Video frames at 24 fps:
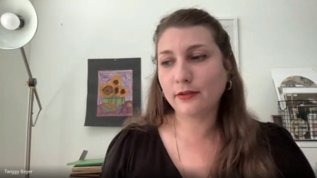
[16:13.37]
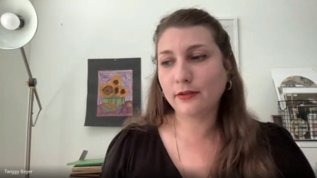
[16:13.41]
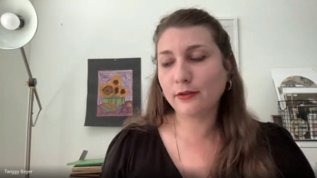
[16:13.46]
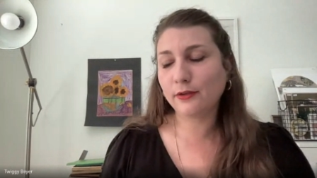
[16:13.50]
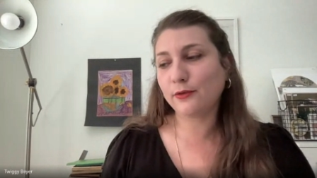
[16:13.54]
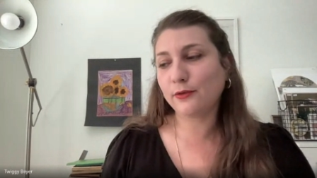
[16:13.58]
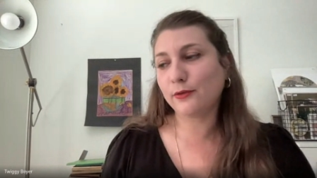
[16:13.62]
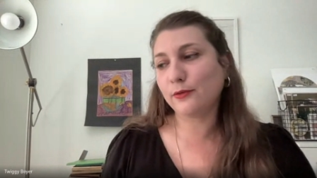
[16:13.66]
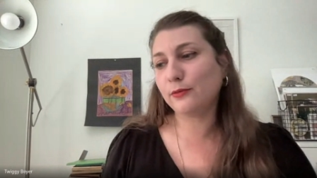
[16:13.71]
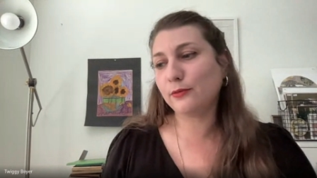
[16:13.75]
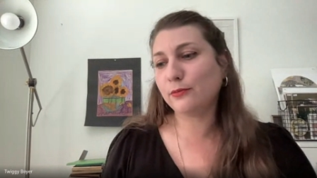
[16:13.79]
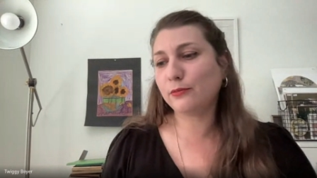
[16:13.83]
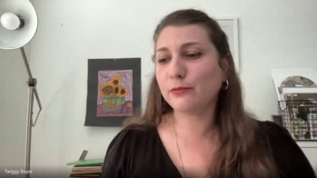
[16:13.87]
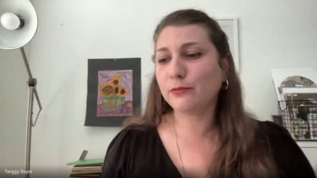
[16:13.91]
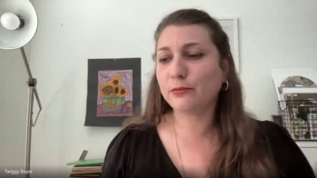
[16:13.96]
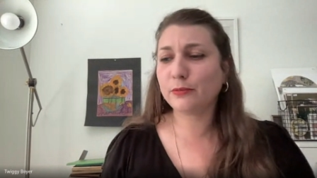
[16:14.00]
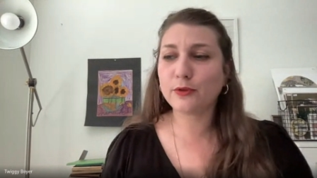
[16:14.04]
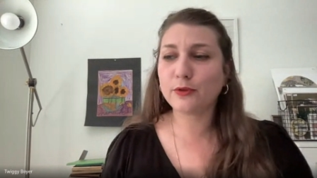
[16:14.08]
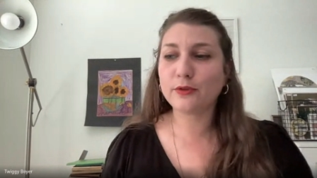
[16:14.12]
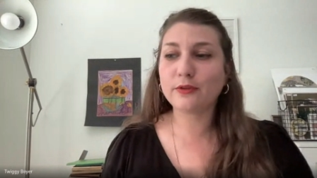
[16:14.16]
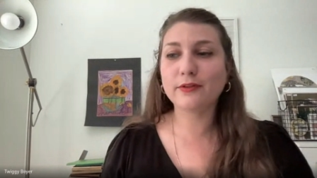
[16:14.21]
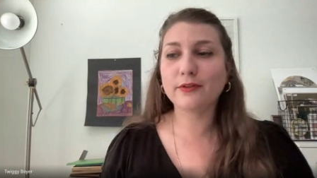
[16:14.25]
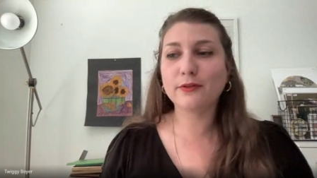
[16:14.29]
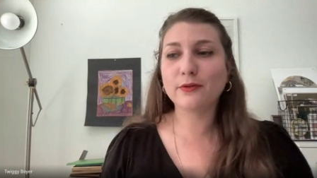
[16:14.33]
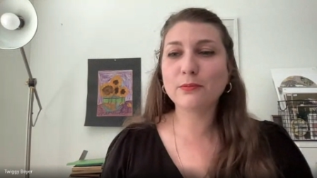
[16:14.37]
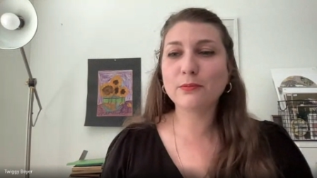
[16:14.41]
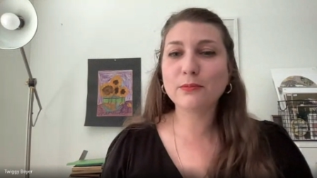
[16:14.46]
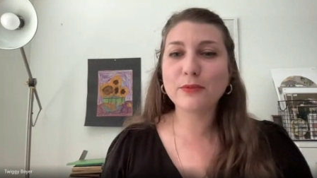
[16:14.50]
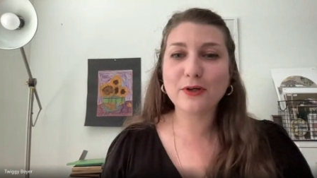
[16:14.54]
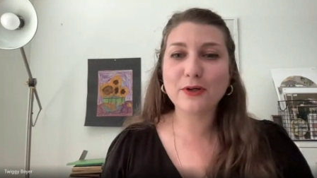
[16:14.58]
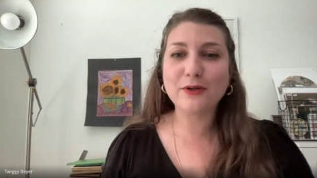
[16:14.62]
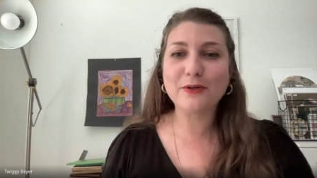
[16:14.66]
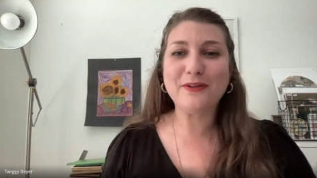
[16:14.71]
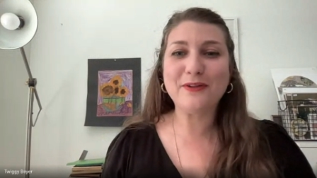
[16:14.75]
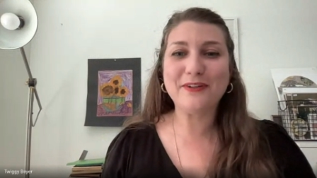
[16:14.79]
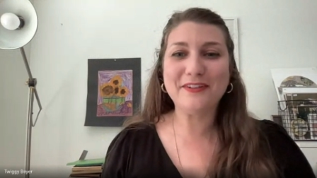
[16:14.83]
you know, put a little
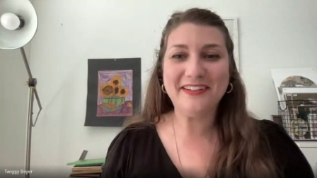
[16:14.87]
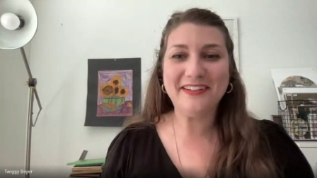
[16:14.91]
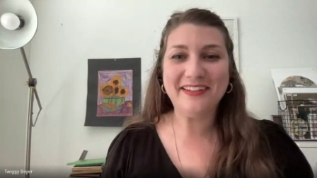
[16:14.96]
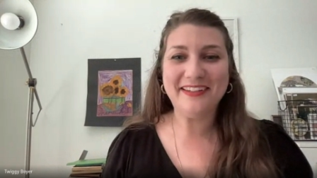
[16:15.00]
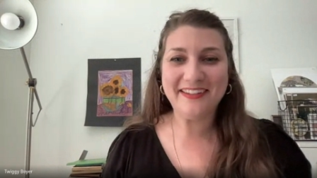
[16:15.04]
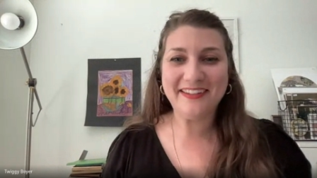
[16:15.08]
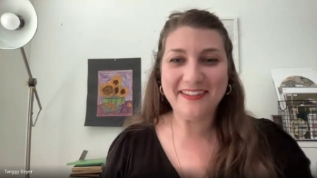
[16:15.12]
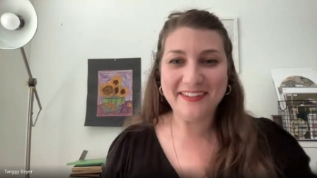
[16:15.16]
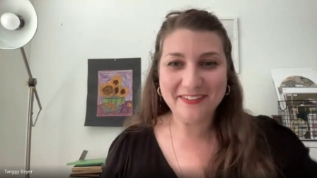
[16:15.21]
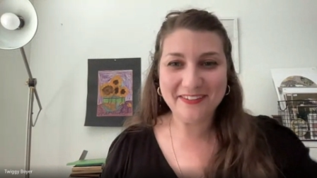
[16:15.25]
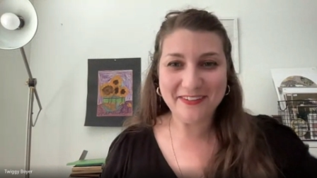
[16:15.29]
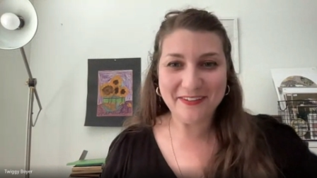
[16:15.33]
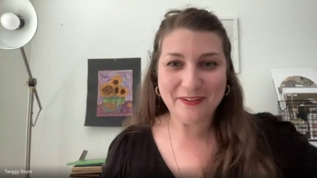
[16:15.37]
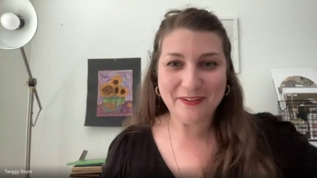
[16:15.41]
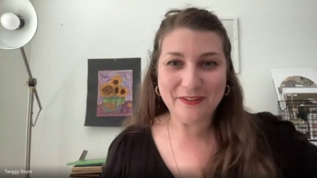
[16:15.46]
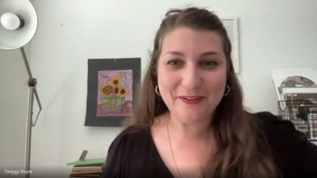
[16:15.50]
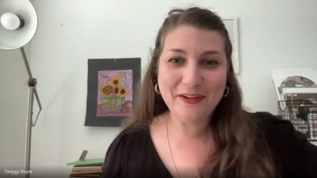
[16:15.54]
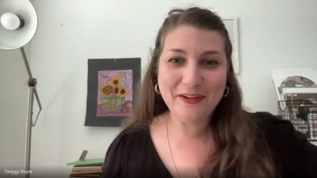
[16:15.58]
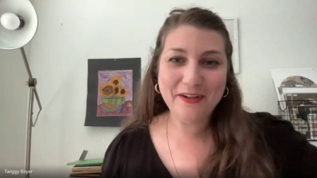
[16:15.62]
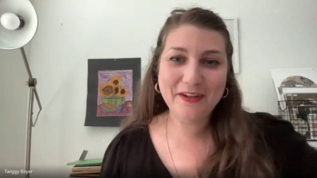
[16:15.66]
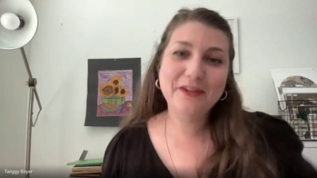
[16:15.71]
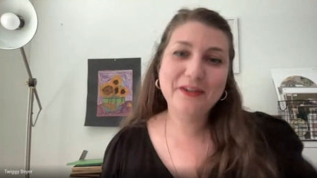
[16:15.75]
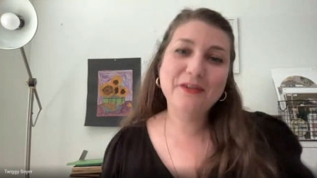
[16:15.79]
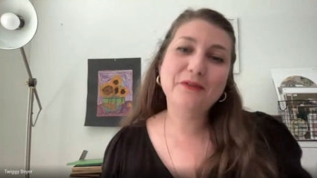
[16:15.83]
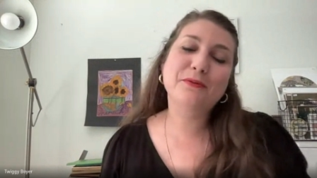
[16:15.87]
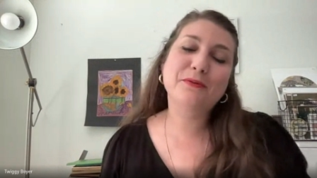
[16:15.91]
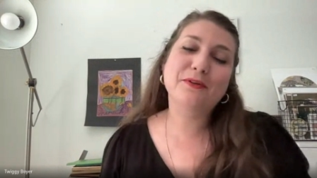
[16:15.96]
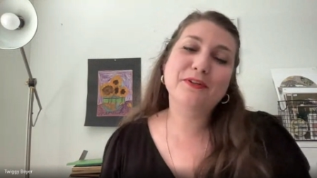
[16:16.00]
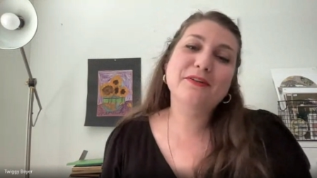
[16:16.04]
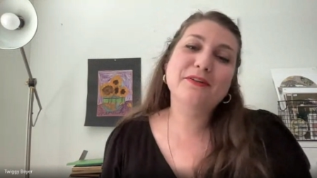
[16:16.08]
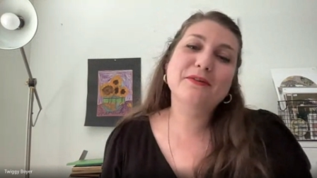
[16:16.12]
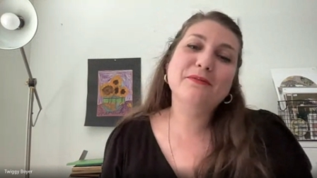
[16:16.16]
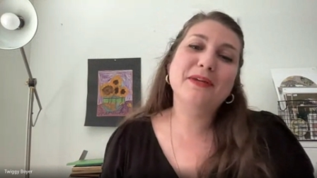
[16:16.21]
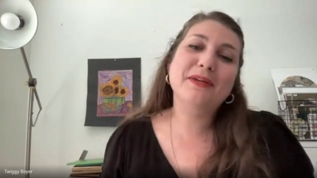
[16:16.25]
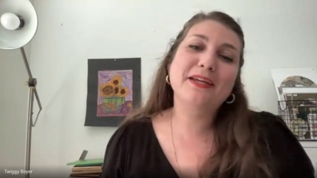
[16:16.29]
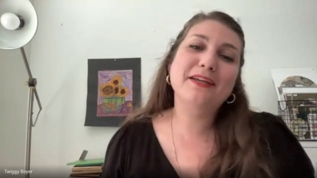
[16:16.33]
bow on it or you want
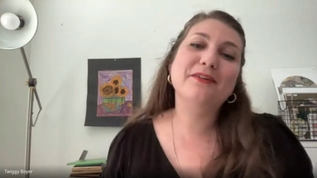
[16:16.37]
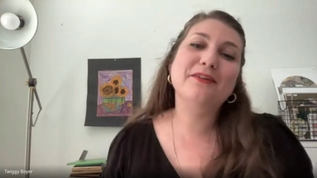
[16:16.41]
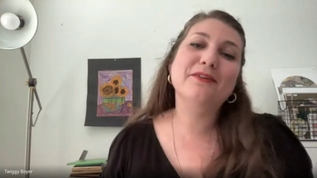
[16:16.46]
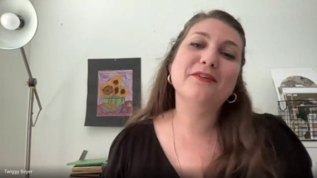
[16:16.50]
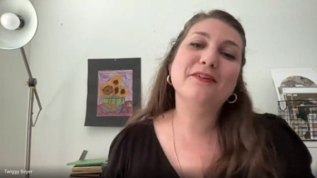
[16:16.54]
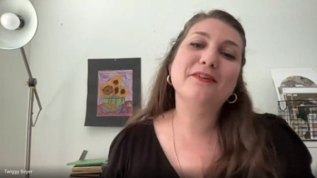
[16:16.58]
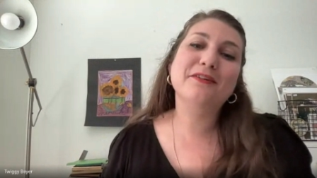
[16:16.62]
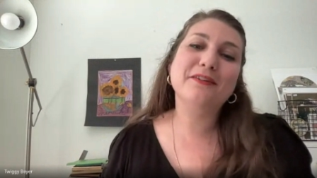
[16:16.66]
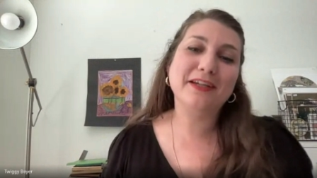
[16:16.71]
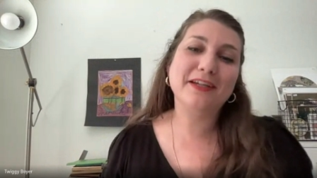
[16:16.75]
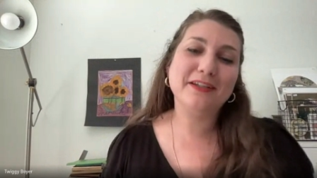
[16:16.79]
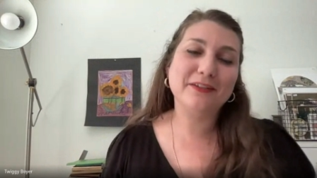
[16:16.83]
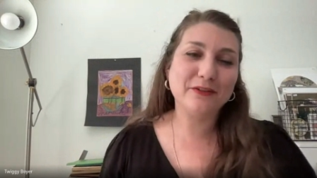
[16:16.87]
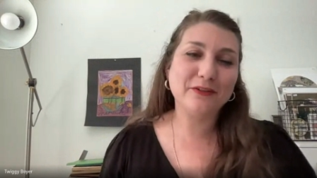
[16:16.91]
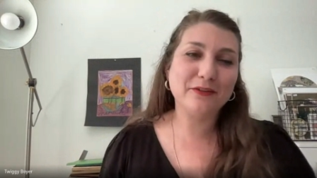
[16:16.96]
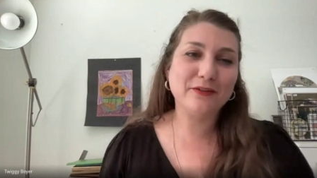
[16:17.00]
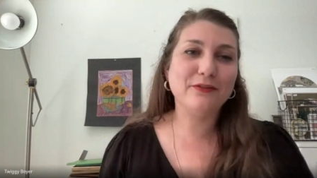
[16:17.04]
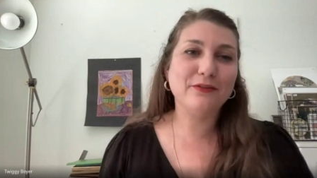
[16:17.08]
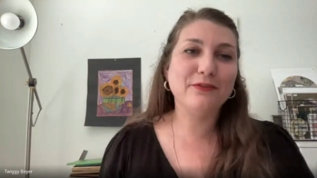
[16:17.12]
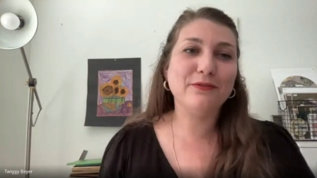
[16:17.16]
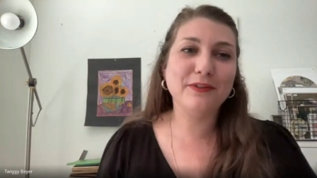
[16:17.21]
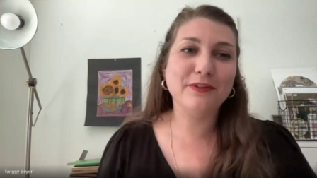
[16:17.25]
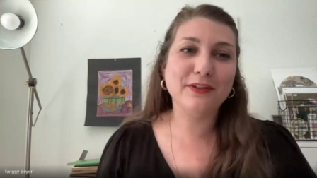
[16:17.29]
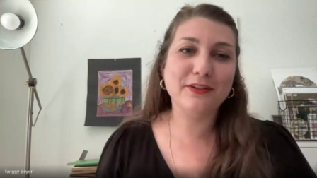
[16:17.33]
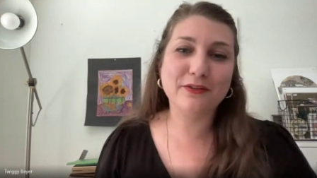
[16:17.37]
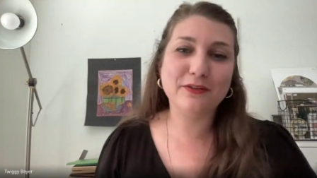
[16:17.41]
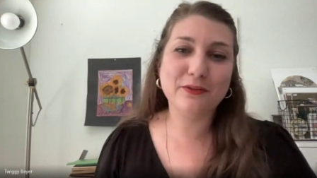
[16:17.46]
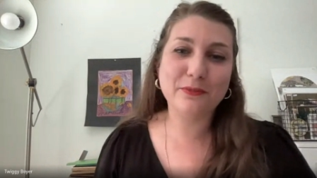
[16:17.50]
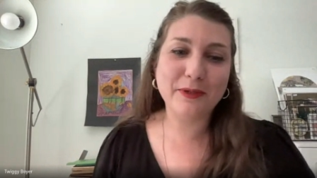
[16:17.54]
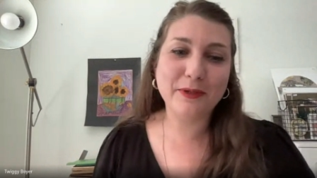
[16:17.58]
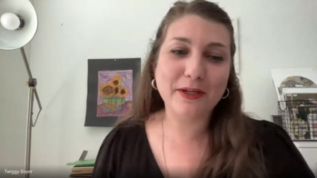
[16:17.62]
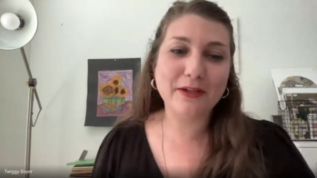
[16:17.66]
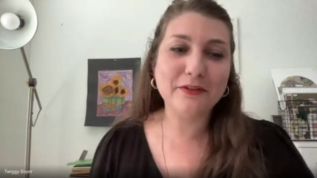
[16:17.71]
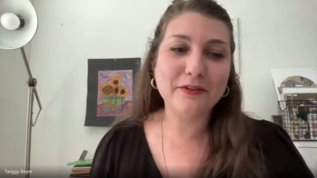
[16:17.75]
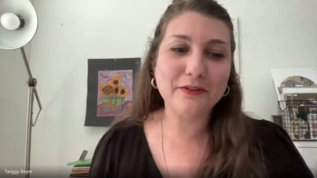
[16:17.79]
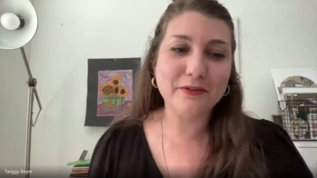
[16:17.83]
to make your collectors feel
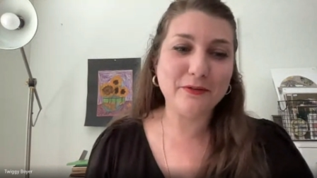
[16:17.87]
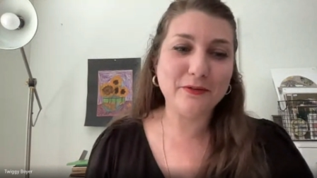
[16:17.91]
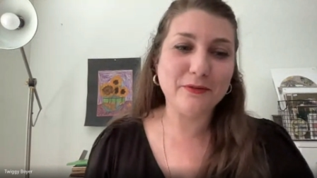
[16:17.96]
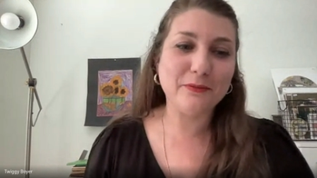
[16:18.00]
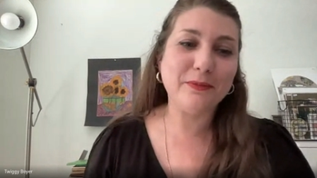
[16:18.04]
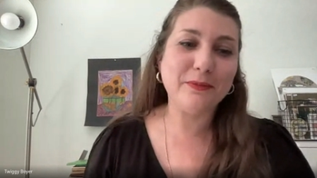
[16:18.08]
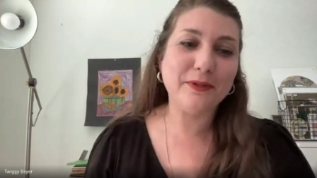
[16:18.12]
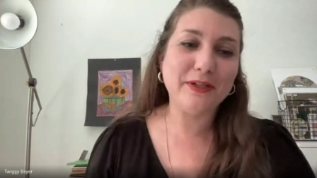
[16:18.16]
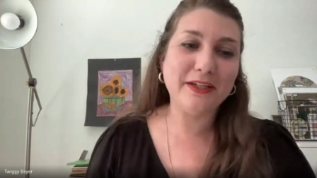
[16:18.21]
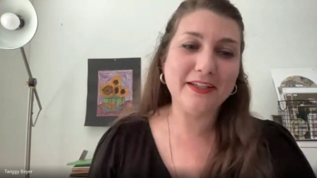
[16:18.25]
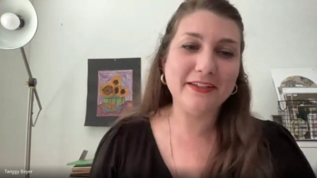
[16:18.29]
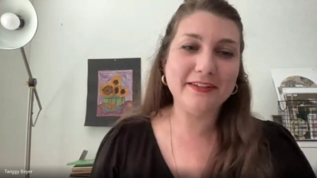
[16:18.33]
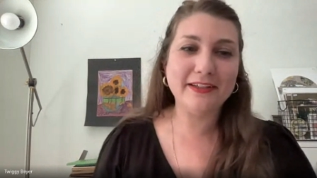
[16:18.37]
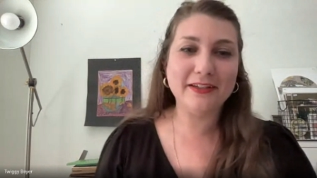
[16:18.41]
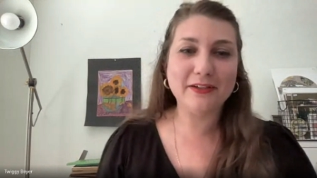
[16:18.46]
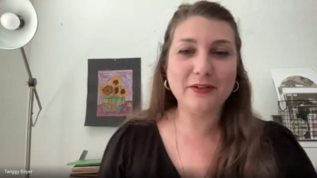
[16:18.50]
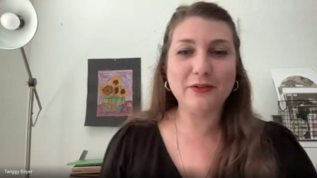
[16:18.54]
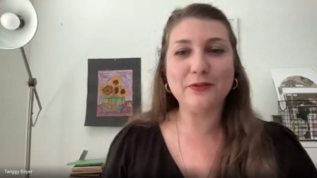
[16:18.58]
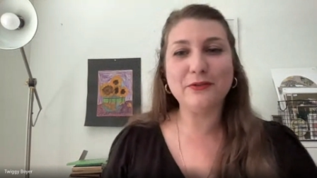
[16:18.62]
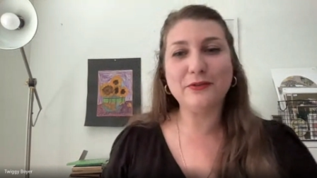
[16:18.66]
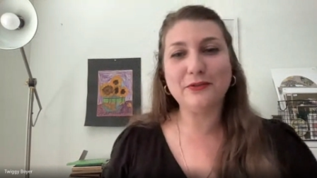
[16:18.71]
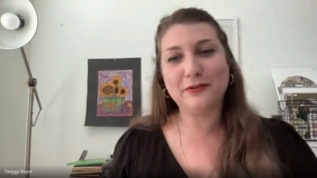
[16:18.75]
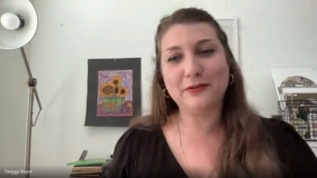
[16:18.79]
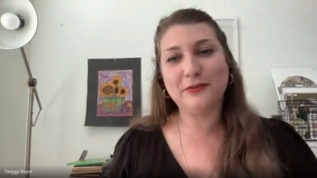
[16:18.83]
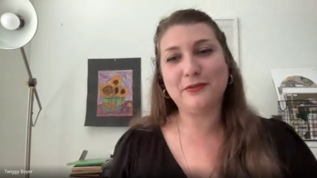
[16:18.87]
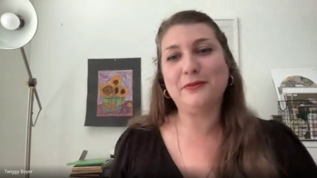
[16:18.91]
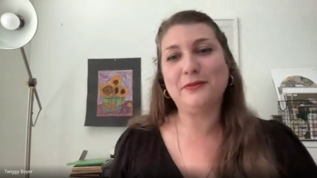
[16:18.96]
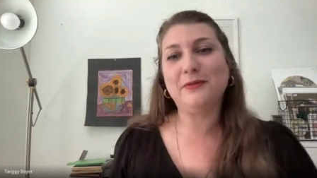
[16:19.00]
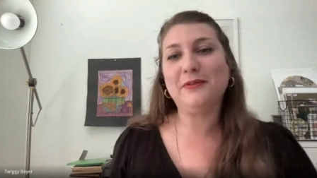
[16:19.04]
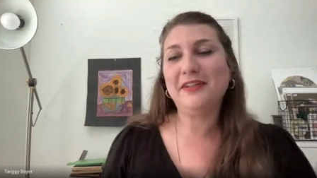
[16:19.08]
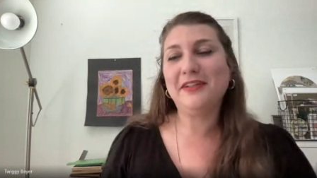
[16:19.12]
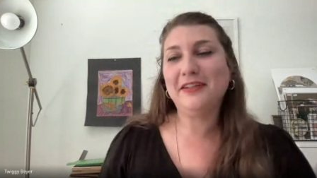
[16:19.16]
special, but that also